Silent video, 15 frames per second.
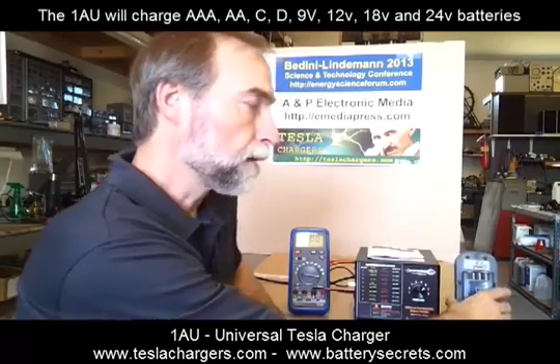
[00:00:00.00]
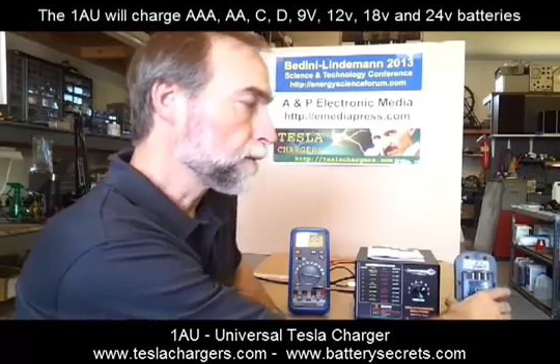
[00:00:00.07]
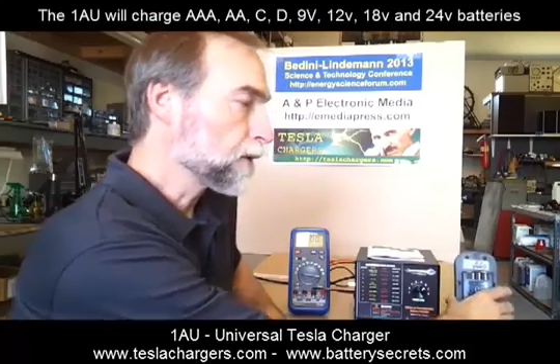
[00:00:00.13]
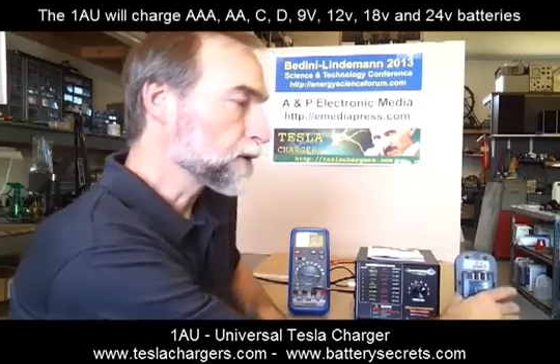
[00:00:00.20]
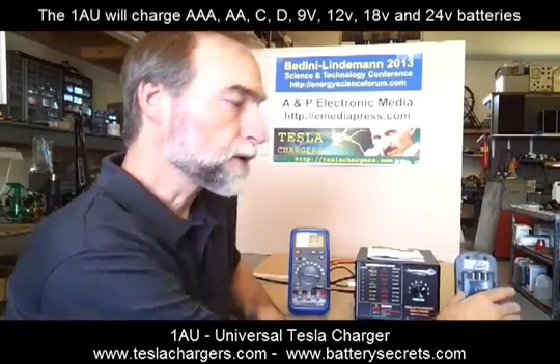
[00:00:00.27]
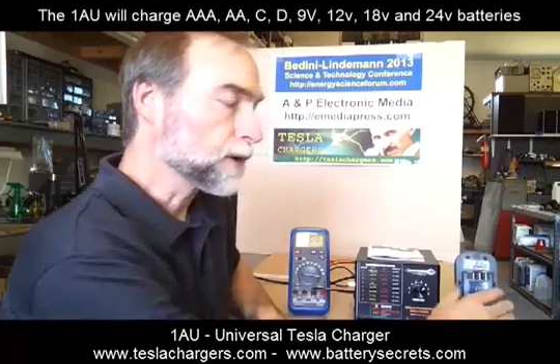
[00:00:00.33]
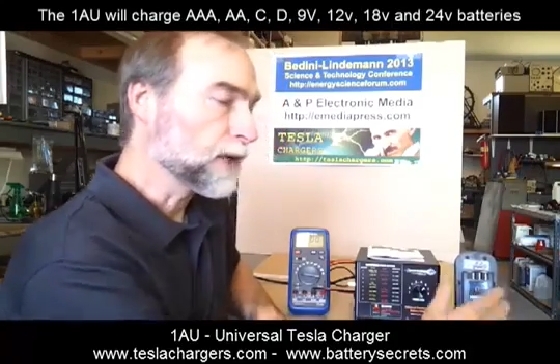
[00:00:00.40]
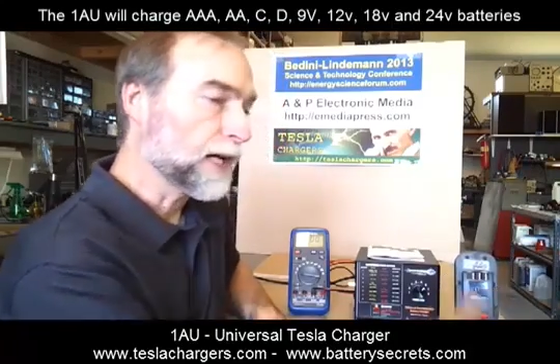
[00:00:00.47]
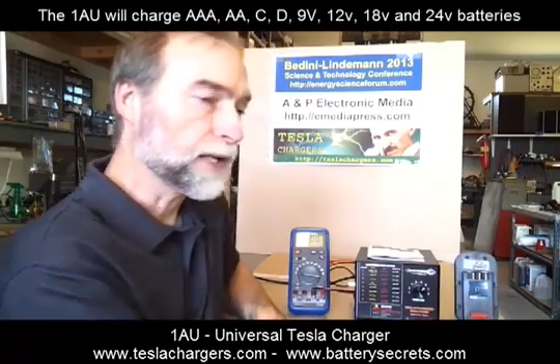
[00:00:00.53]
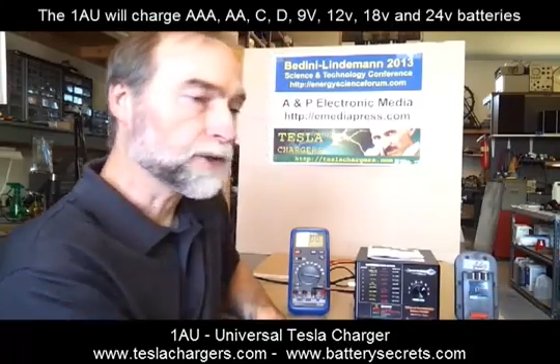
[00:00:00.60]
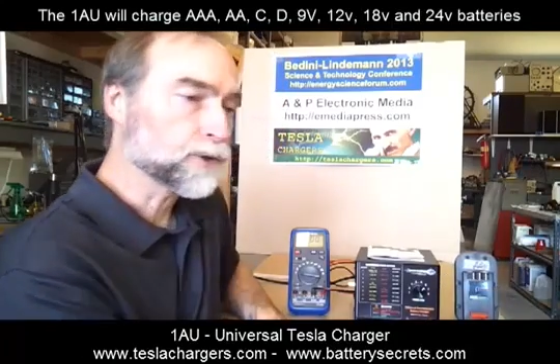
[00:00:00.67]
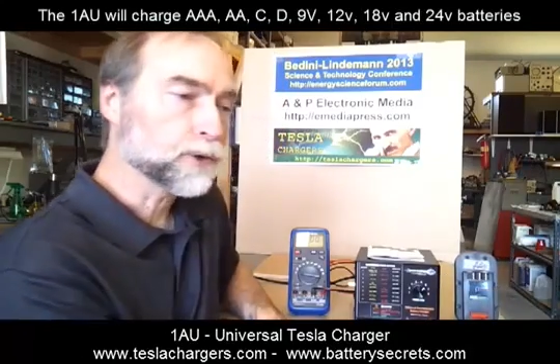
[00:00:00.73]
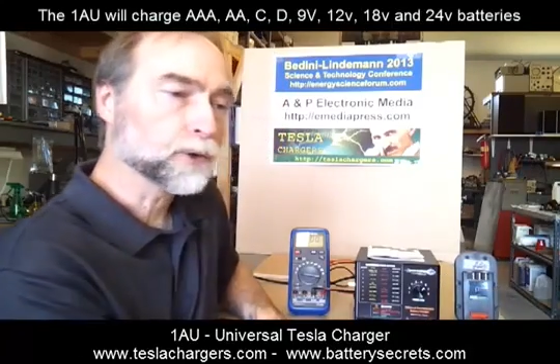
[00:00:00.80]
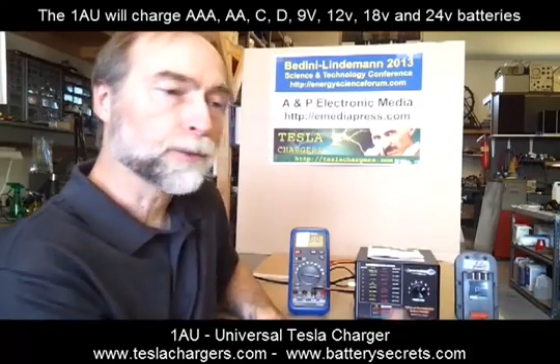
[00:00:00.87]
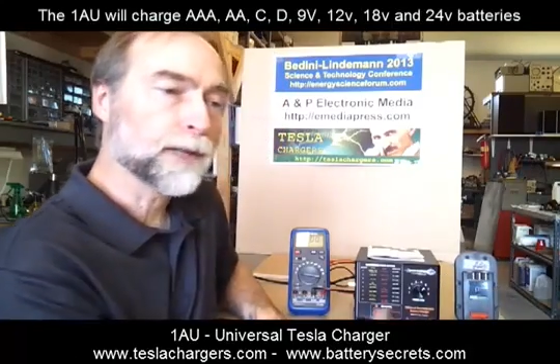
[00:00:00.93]
There's a lot of
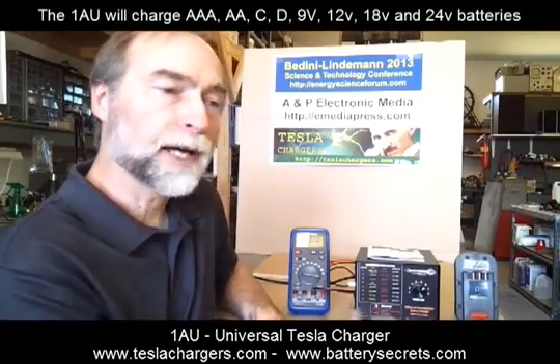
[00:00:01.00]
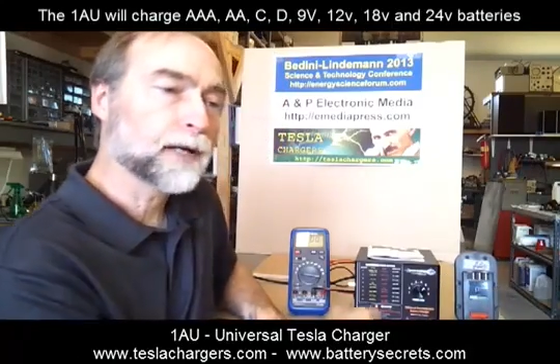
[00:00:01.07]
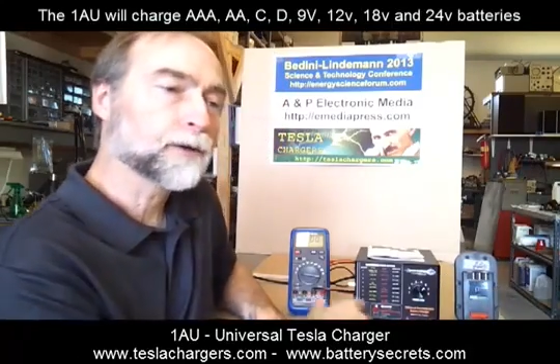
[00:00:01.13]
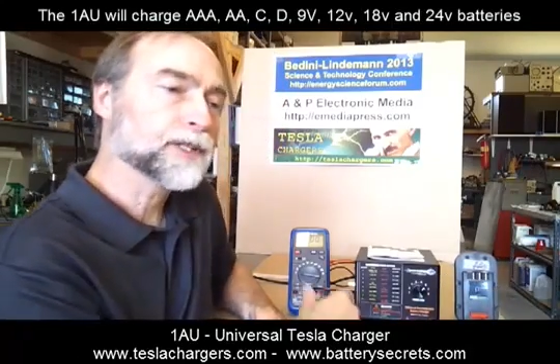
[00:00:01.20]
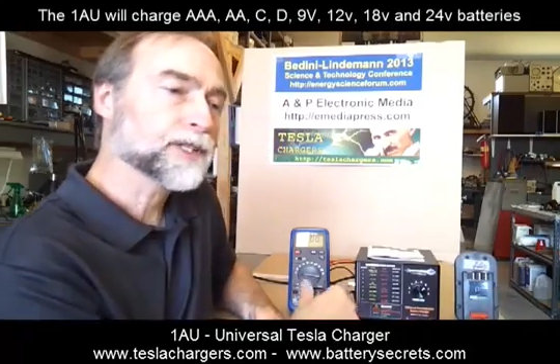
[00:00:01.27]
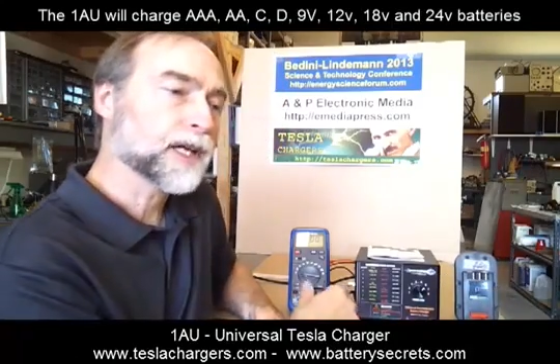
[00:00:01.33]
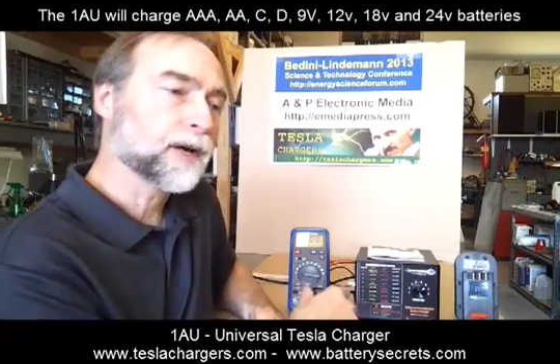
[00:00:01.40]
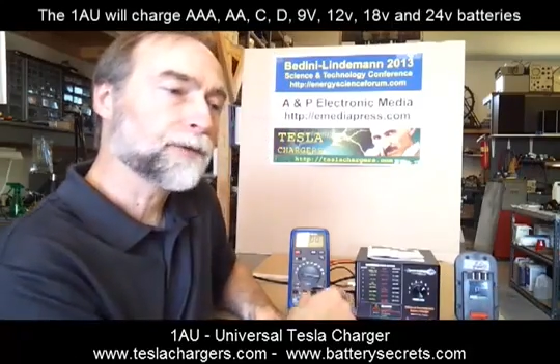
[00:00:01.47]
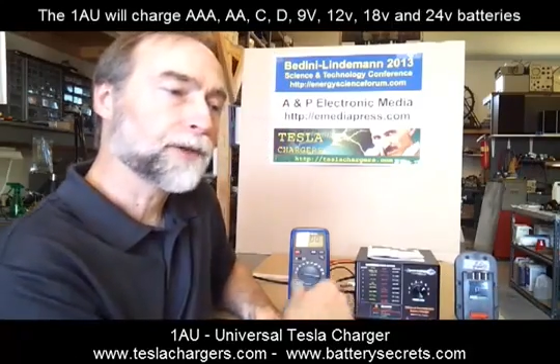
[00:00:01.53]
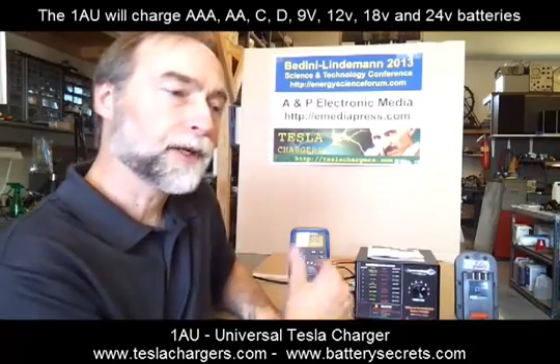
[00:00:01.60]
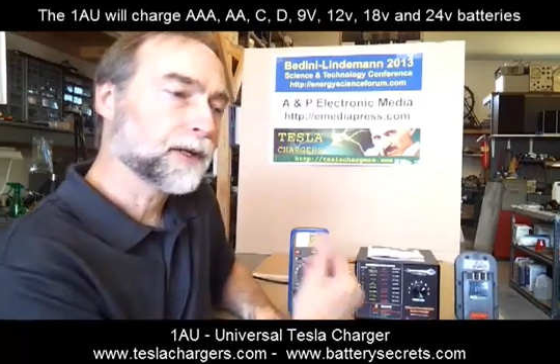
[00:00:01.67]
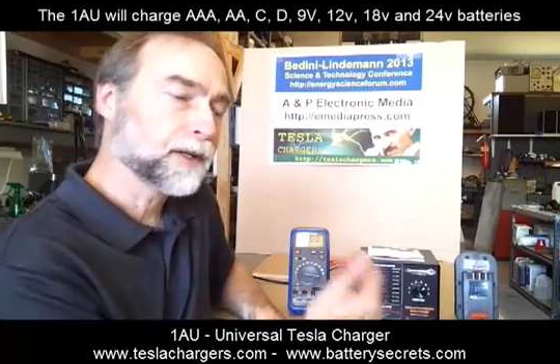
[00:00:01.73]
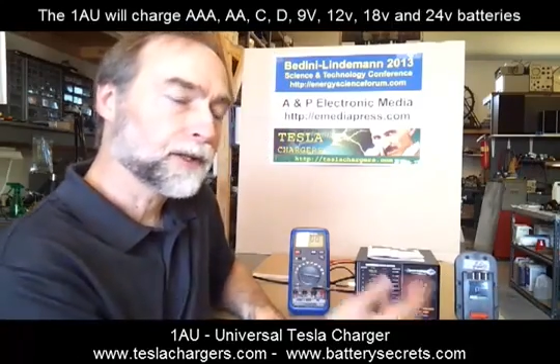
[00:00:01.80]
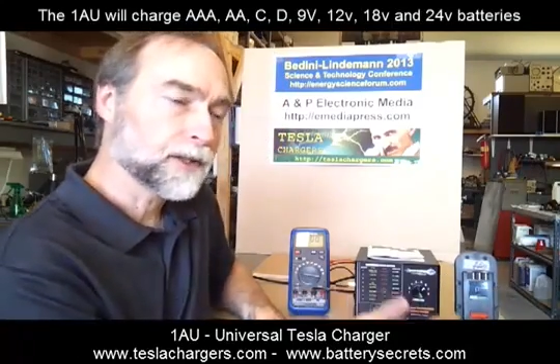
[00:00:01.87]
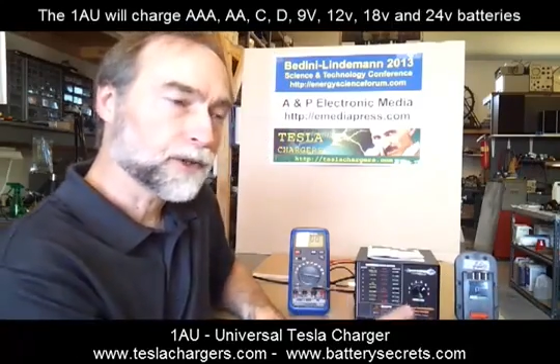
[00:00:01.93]
tool batteries out
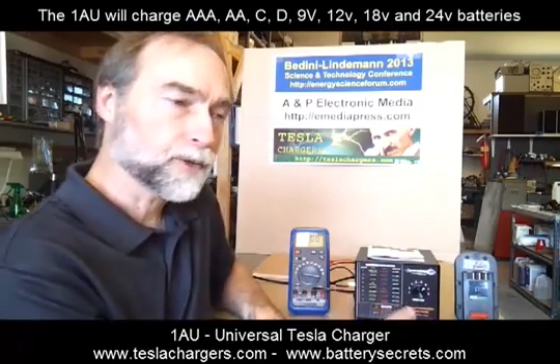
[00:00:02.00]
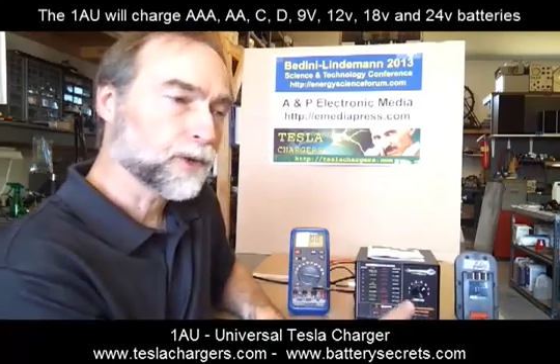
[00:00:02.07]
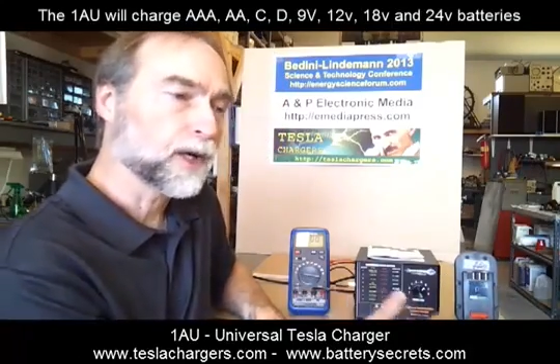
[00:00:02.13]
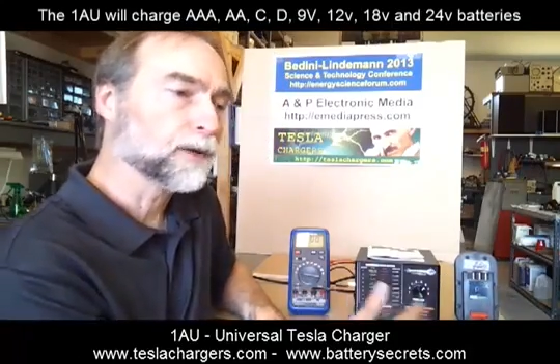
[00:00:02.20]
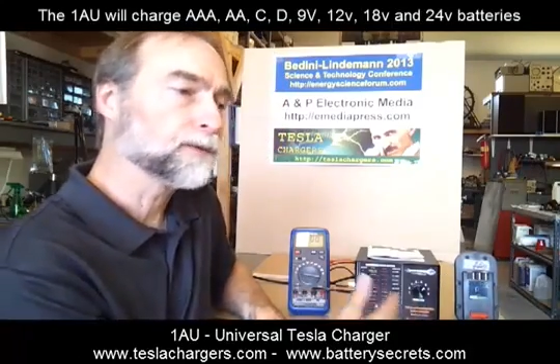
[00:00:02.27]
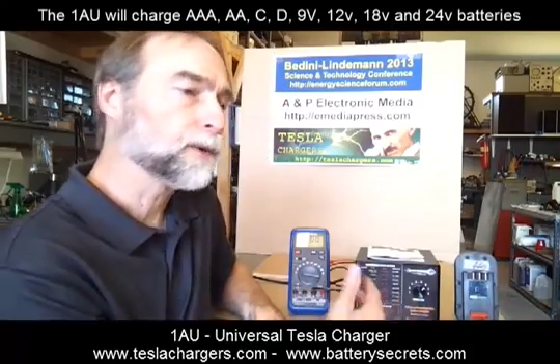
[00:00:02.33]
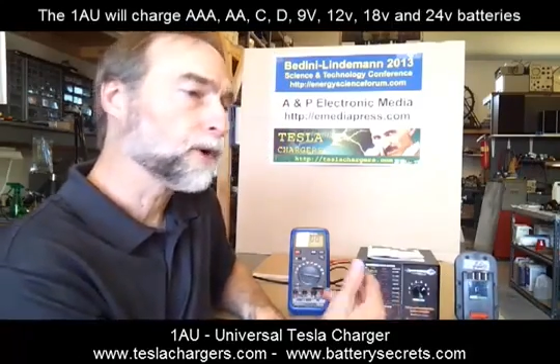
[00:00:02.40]
there in the 12